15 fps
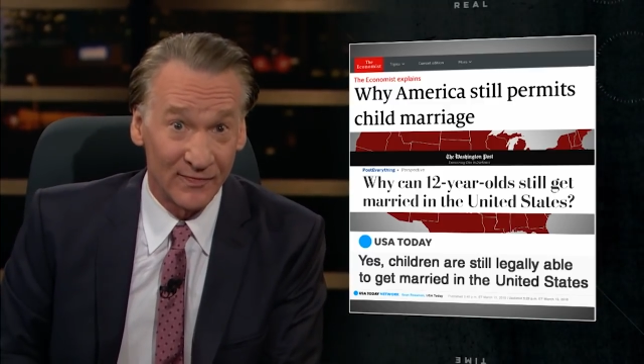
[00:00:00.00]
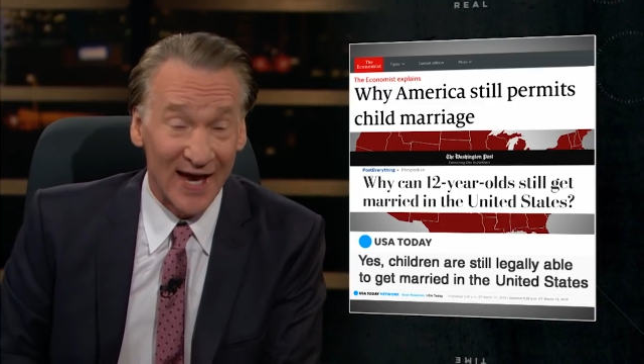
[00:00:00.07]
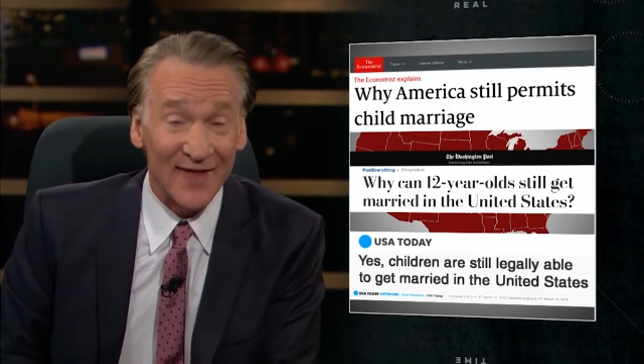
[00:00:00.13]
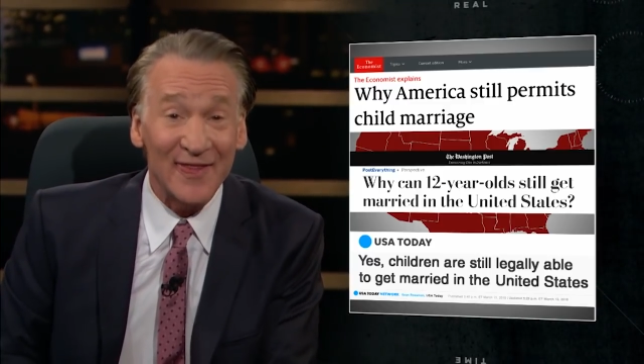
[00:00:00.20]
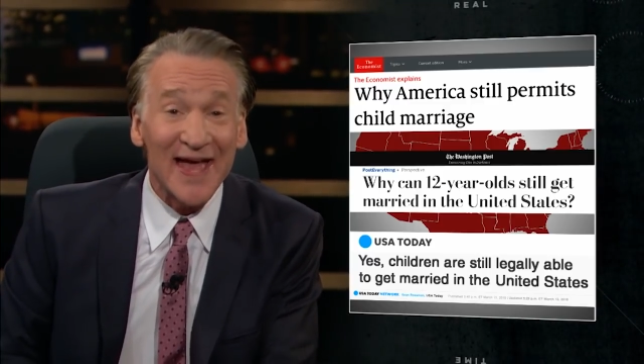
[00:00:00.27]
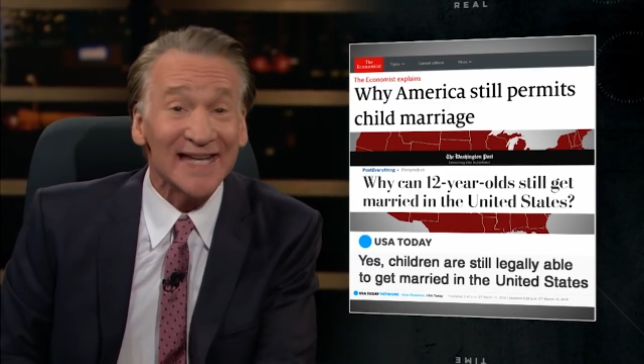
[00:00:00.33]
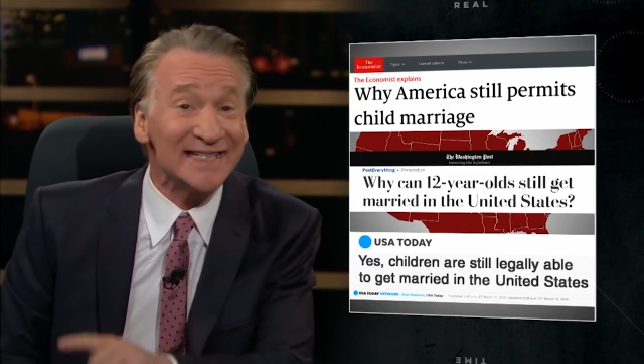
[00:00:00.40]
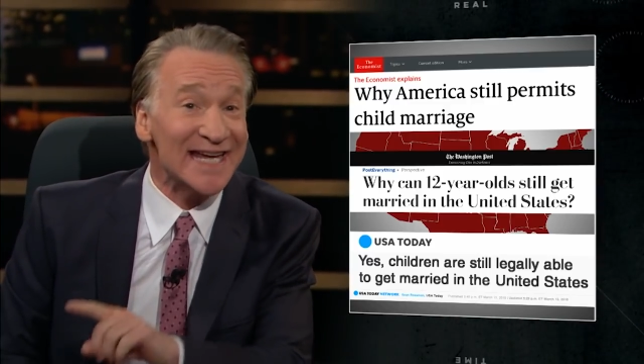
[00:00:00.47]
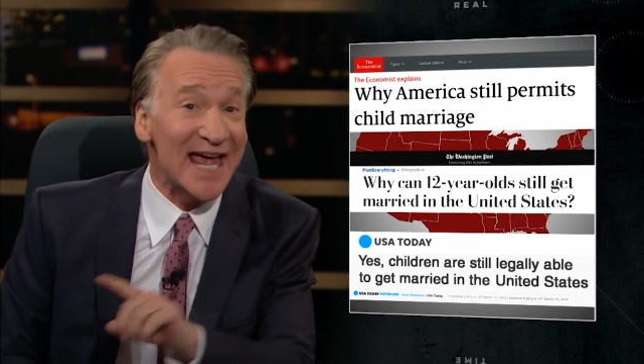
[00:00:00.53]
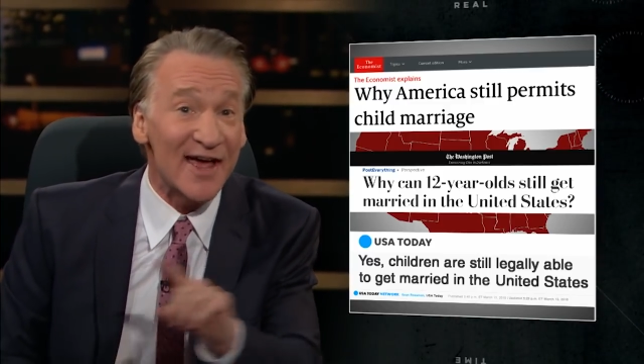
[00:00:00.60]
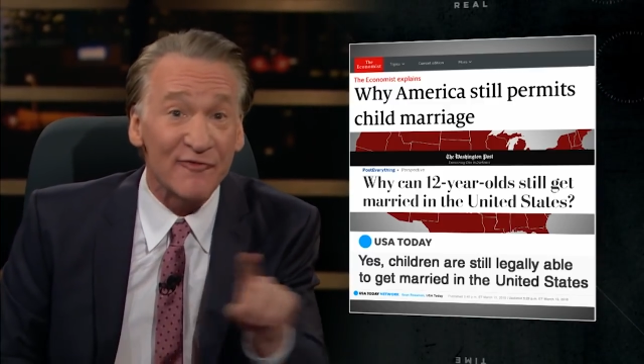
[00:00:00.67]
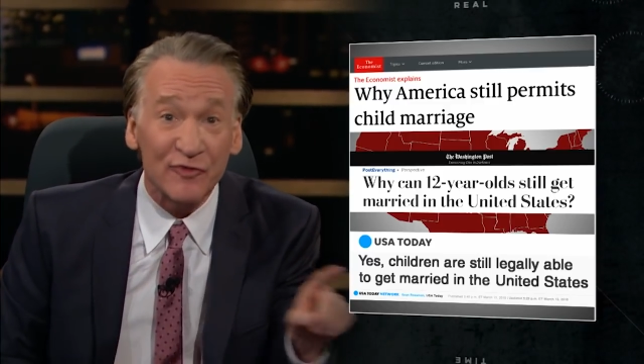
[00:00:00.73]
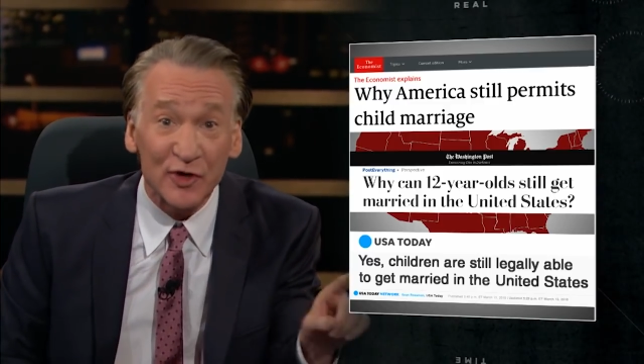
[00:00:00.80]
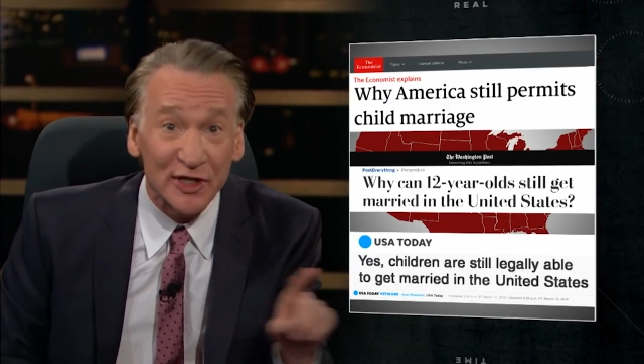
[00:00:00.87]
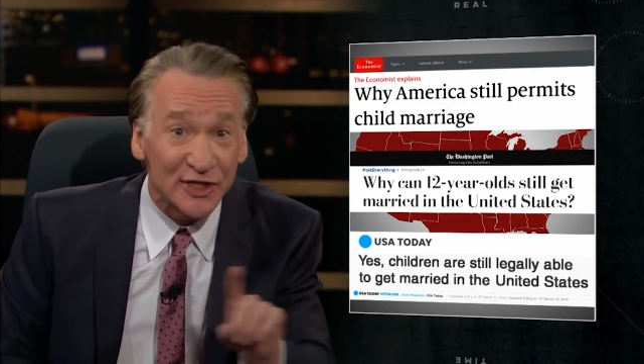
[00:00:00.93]
And that's
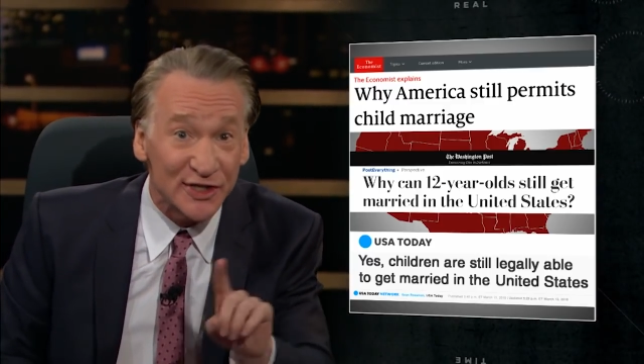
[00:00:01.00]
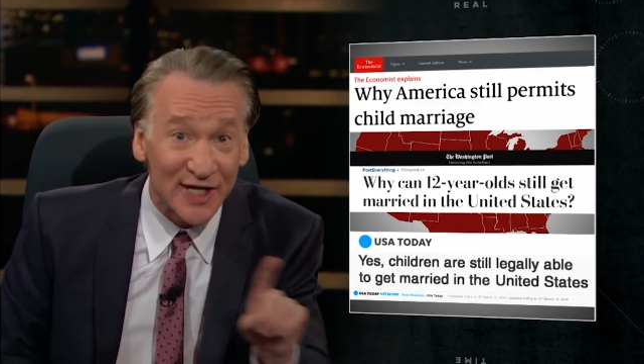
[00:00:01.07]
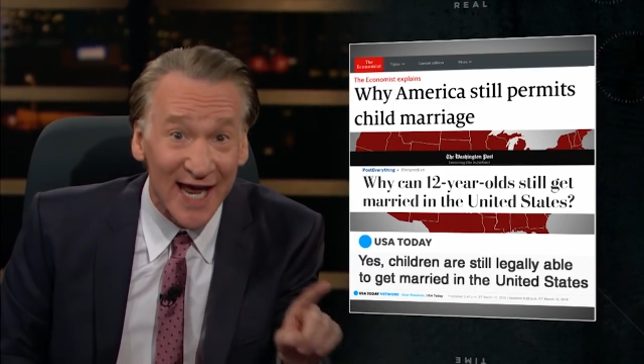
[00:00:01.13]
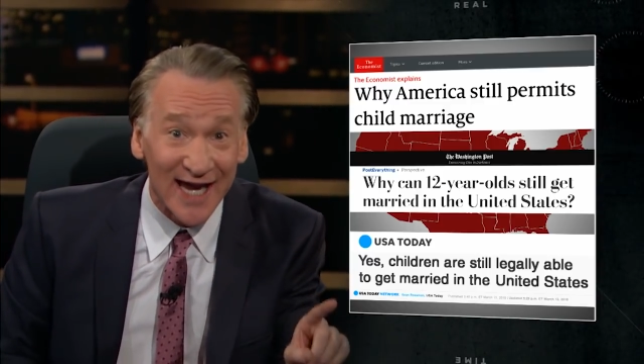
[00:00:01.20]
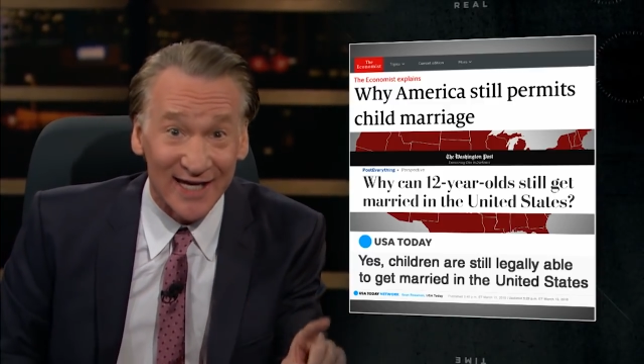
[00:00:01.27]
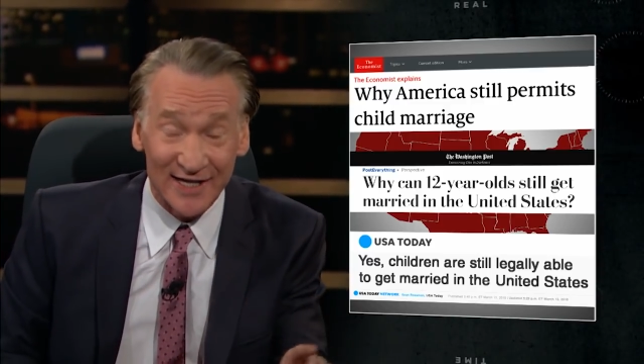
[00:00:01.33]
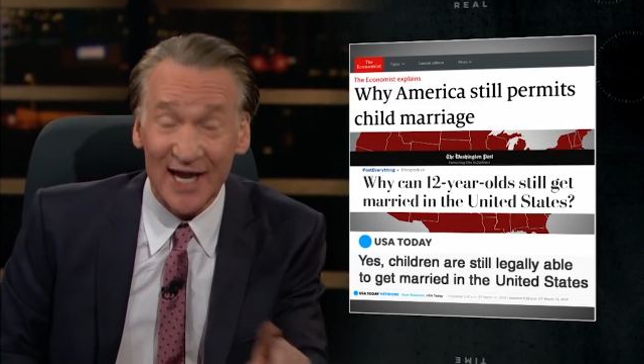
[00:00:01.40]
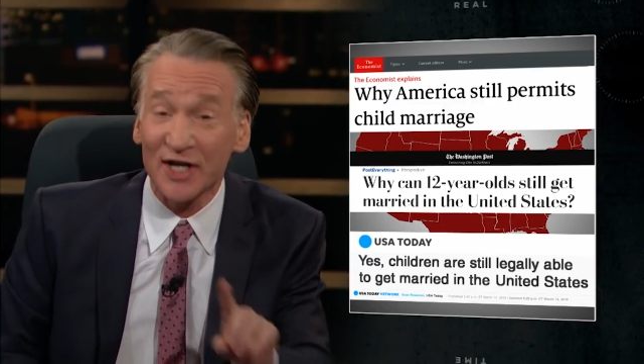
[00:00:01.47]
every state,